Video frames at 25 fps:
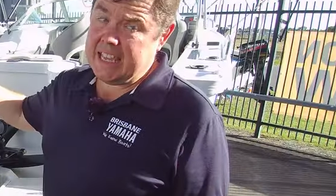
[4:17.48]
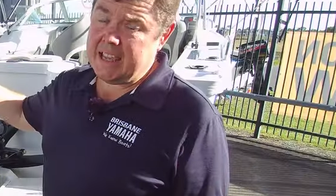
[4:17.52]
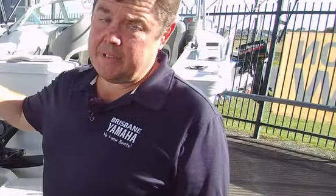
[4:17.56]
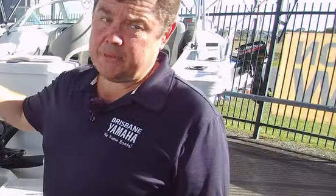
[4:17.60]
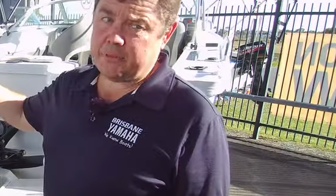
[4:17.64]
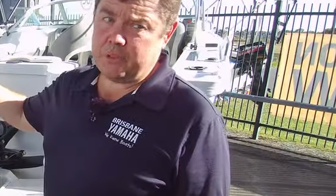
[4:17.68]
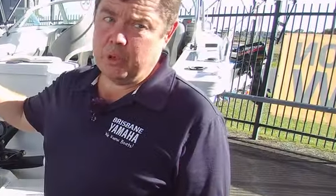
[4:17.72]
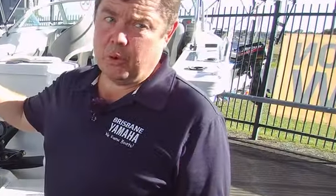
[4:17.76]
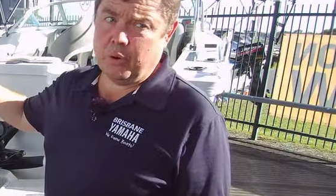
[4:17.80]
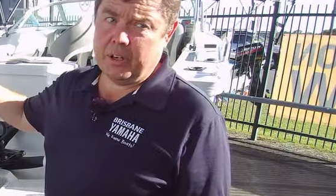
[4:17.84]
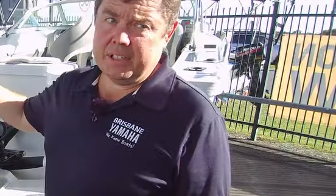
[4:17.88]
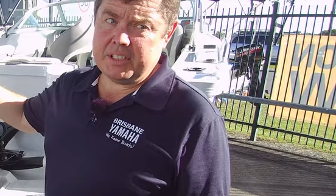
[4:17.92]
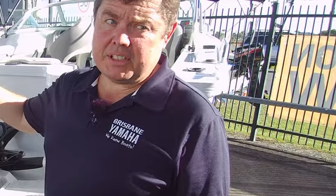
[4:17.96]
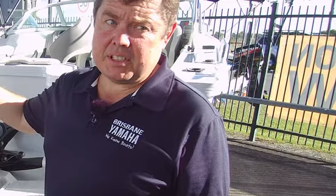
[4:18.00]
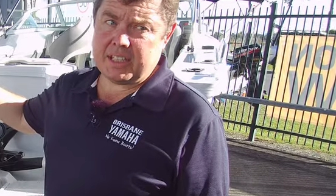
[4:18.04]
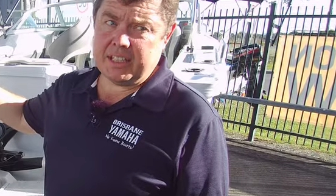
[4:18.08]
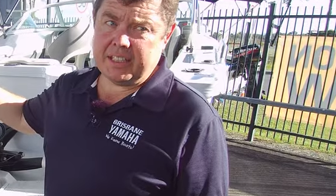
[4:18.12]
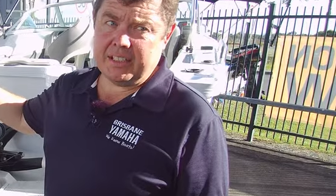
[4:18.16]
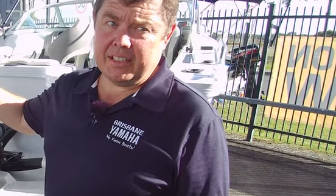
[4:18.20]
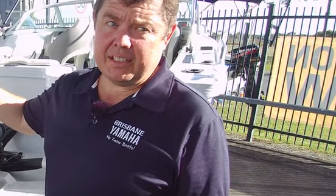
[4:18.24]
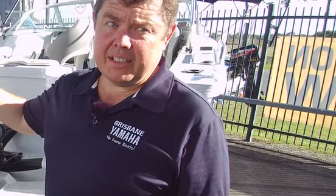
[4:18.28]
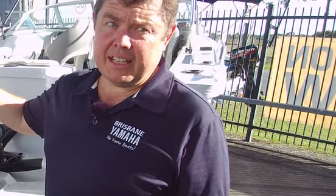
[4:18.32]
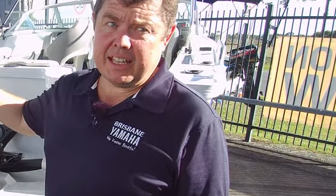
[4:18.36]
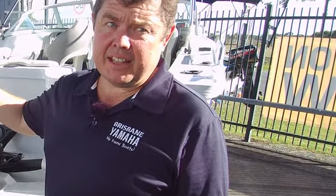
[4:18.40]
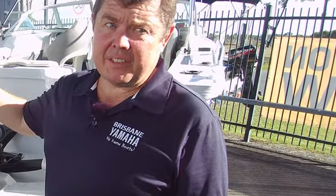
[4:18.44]
F90.
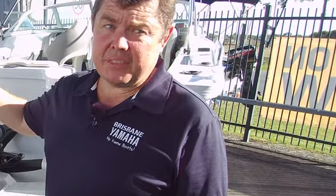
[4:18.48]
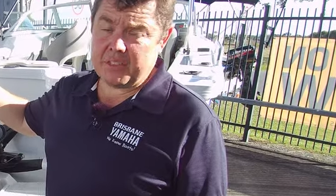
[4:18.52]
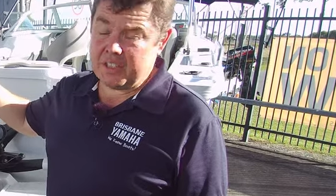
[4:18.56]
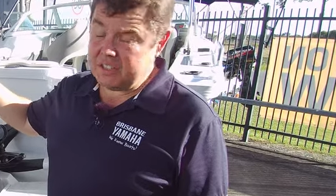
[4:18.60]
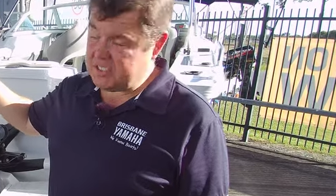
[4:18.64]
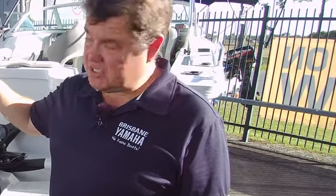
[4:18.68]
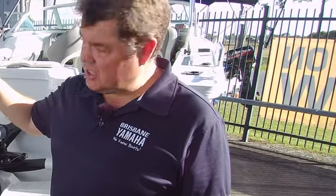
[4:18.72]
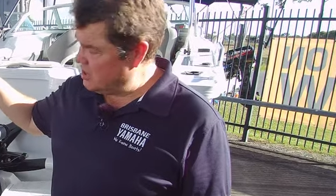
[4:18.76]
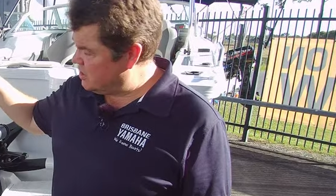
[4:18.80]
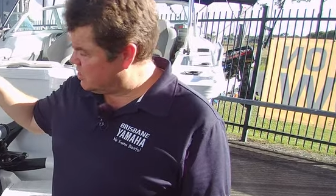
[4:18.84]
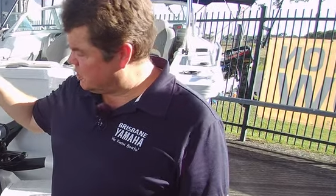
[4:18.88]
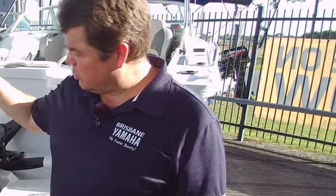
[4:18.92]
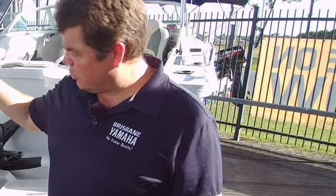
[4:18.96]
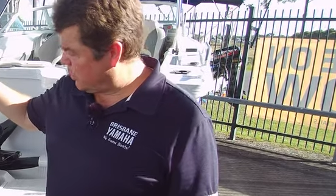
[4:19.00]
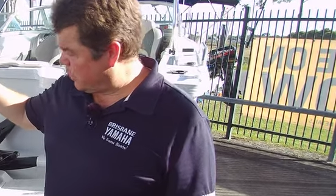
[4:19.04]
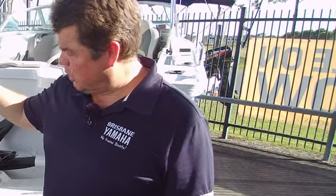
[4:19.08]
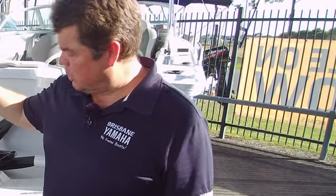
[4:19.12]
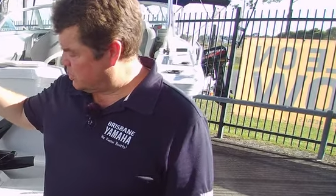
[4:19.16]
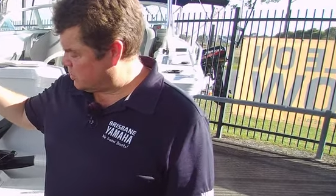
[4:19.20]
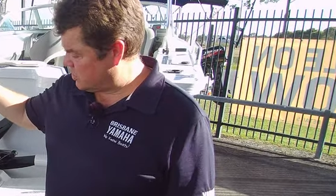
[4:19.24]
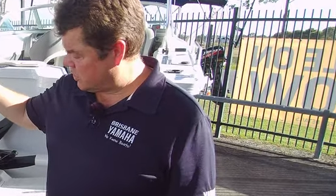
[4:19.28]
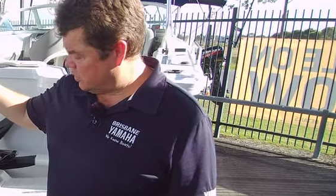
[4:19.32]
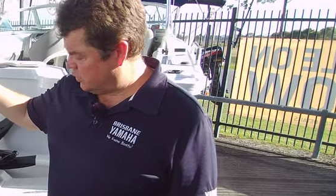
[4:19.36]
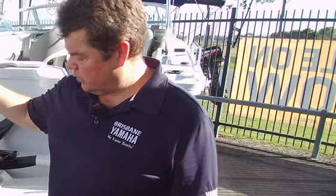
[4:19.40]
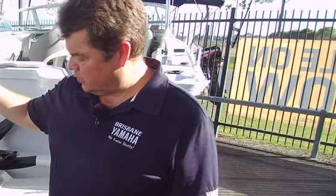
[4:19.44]
Now this is a
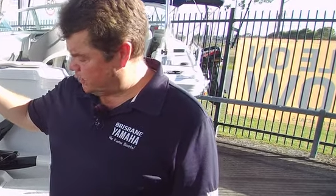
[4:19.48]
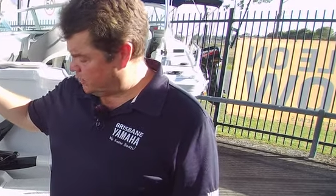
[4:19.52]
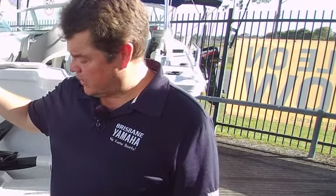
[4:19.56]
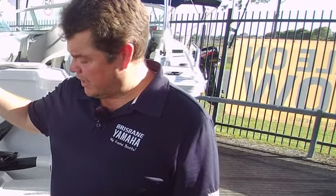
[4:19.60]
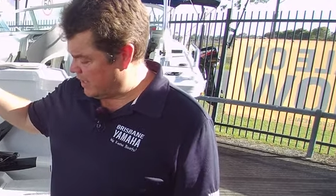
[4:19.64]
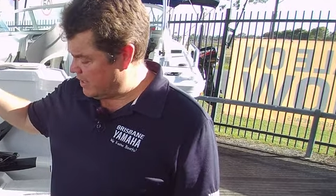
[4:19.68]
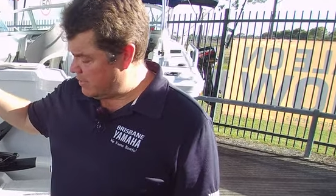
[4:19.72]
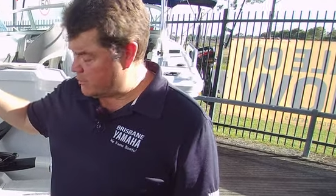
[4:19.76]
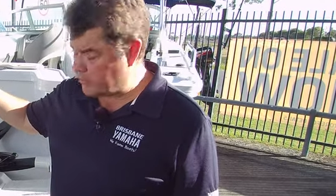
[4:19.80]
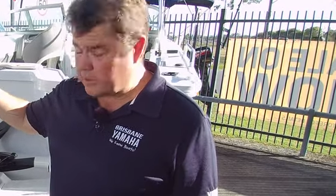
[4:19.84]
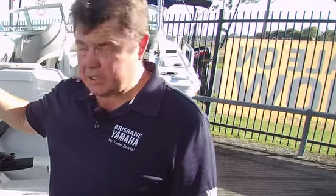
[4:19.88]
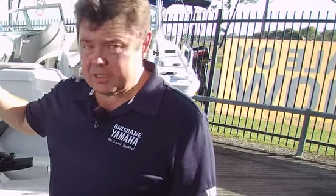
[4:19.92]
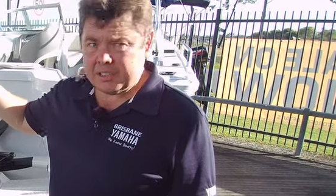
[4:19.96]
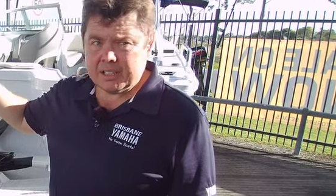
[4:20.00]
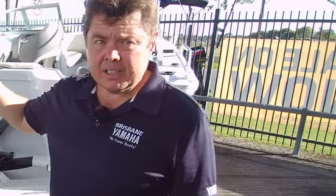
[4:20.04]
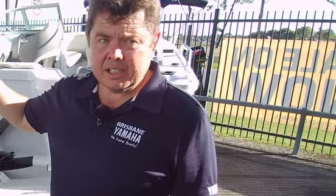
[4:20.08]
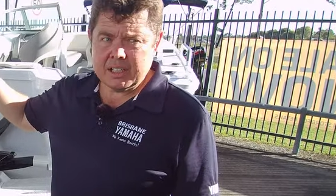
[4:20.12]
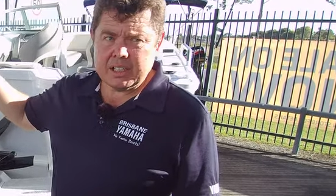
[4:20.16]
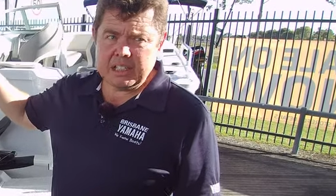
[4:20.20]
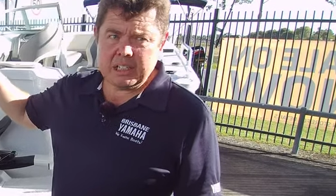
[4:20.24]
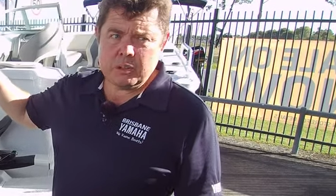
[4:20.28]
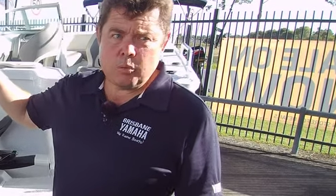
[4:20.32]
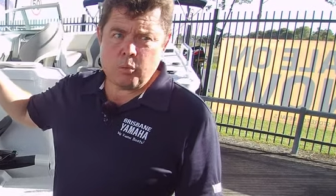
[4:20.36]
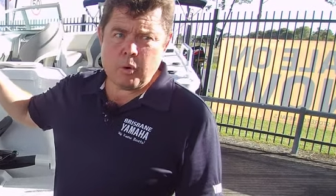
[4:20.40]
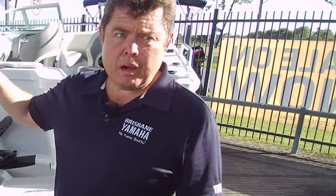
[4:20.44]
personal favourite.
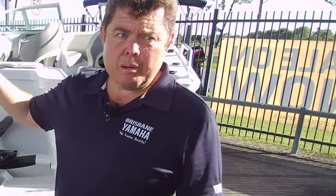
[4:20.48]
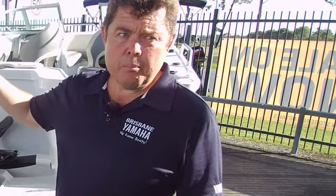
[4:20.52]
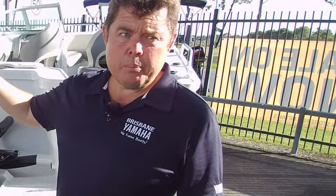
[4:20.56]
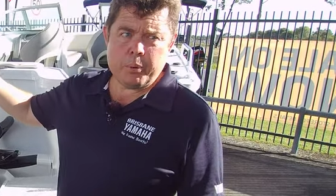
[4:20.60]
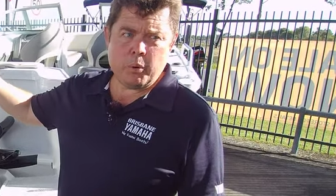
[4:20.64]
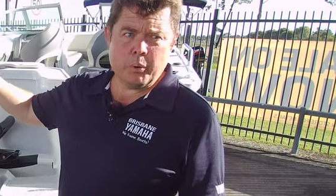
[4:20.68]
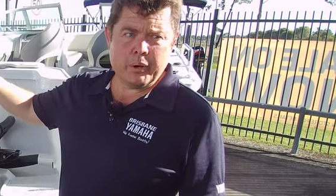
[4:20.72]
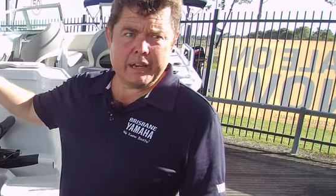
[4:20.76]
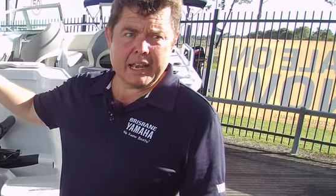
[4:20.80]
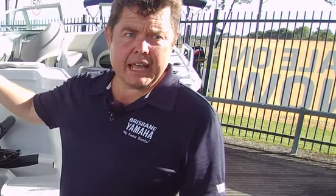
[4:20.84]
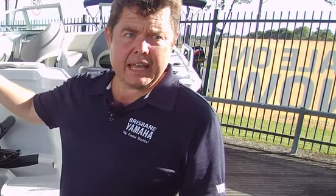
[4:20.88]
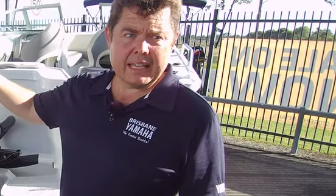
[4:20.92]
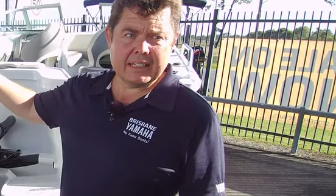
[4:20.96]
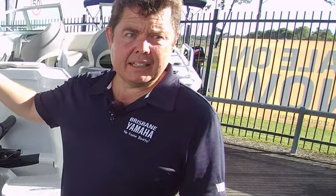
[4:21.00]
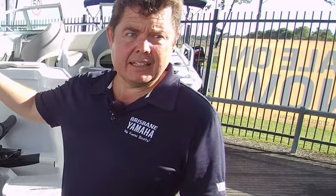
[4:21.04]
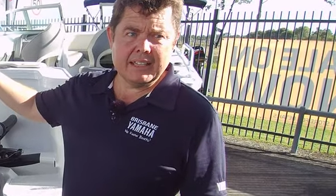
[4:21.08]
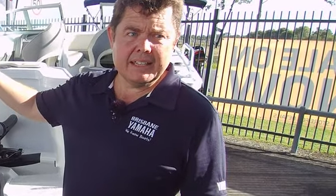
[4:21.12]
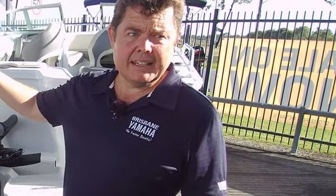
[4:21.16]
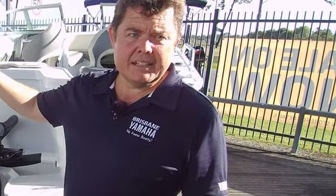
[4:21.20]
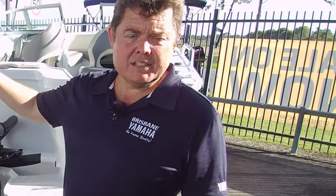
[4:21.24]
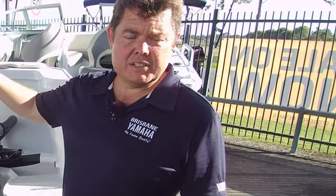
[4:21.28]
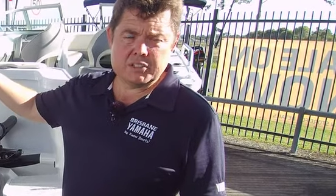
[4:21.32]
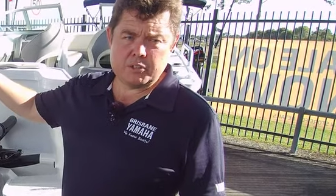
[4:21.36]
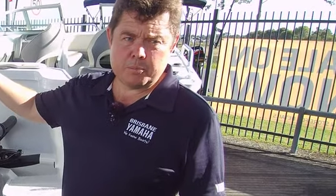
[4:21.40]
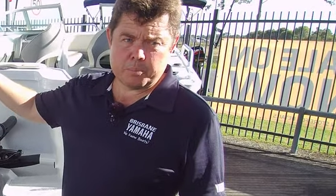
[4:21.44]
1.8
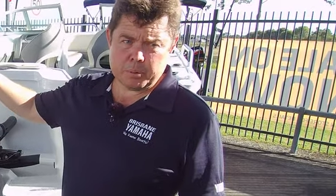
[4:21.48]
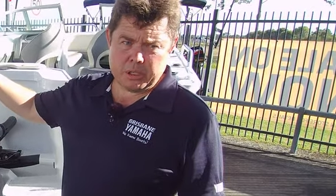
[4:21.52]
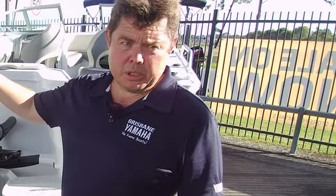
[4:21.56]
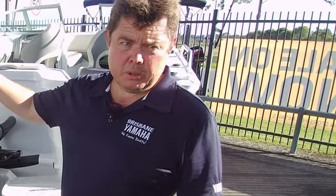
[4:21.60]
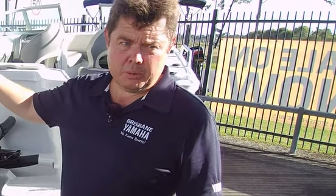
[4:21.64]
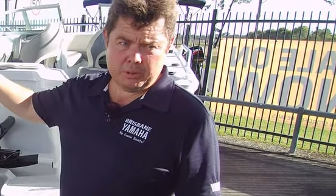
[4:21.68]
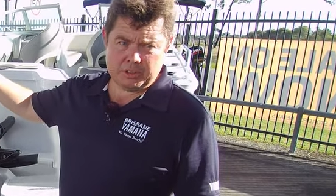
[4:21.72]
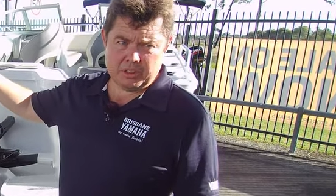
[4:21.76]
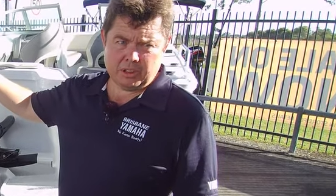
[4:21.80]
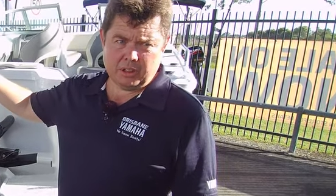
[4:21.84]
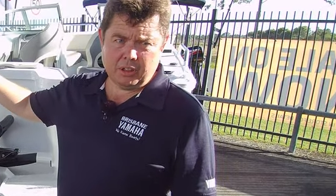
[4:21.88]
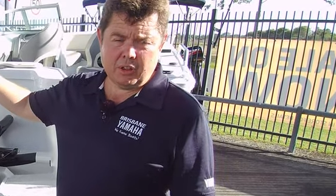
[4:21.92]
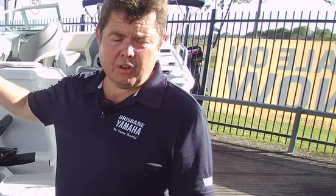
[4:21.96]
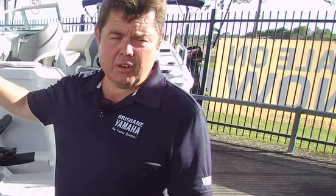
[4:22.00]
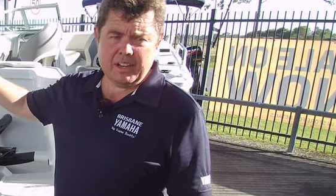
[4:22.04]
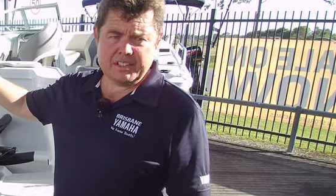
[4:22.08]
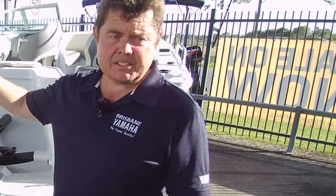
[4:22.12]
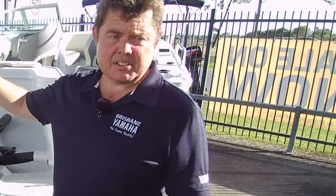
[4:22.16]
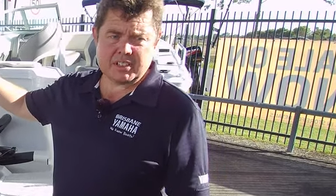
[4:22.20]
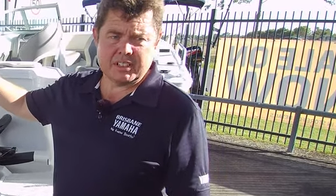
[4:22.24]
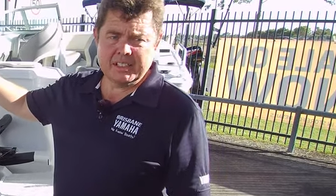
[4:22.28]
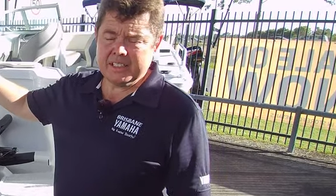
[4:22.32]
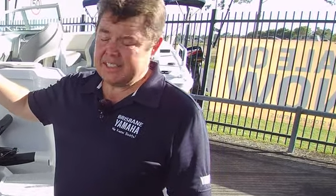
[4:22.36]
litres of pure delight,